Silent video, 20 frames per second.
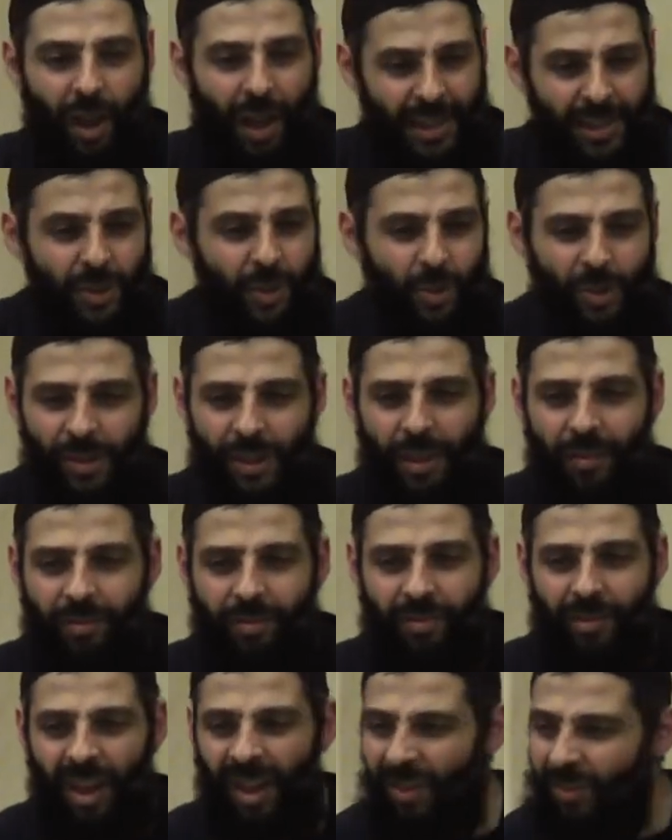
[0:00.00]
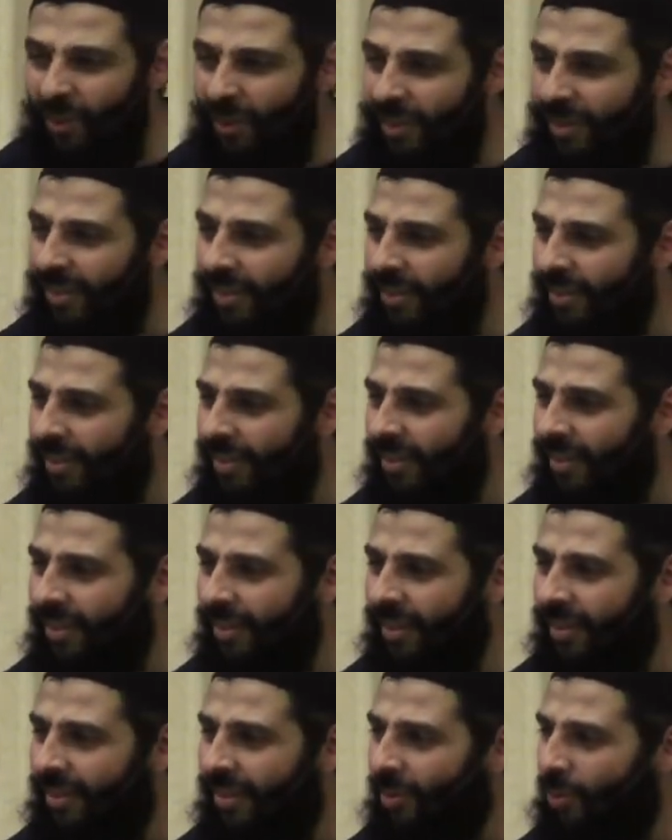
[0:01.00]
Ask yourself, 100,
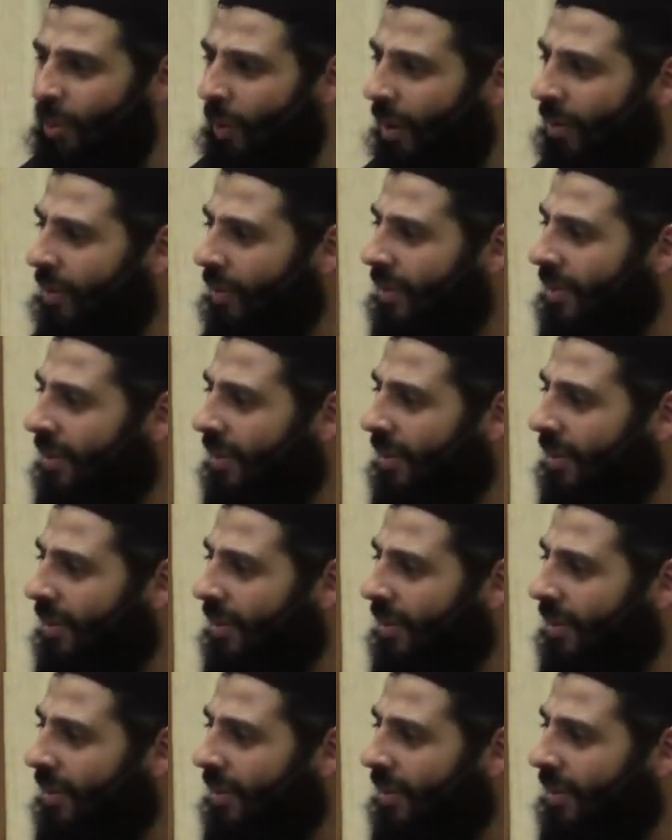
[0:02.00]
200?